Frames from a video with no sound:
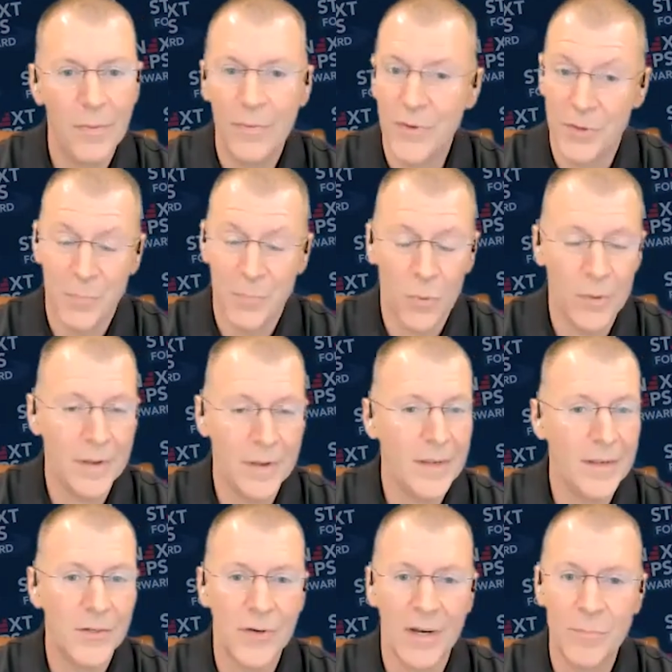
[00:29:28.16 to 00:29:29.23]
to your point,
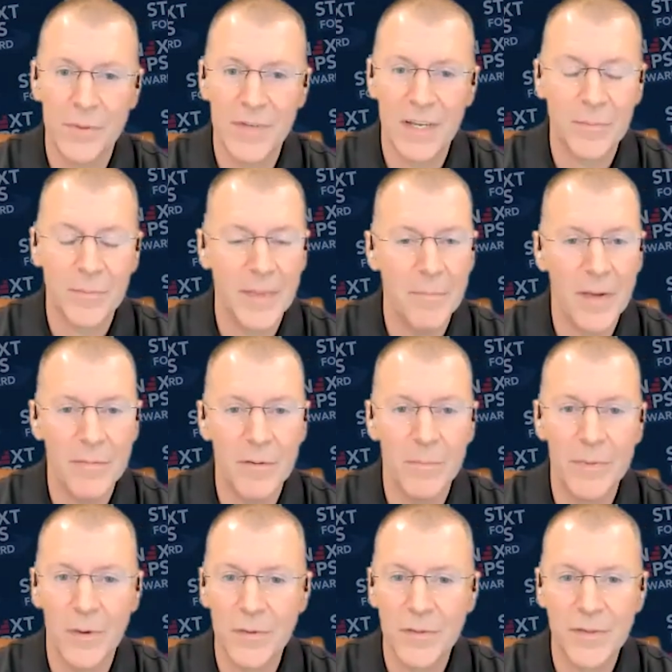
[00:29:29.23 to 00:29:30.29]
you try and protect them in the bubble,
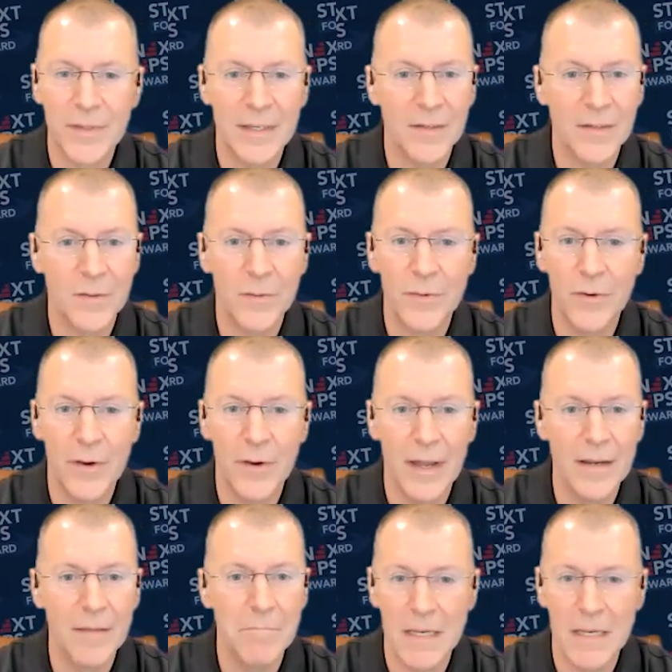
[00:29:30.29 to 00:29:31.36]
but those things go through your
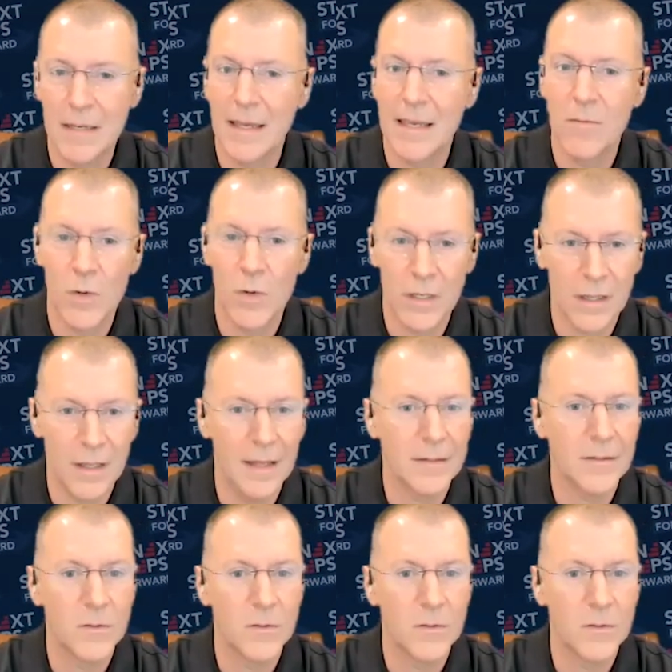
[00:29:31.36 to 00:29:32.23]
head at midnight, 1 o'clock,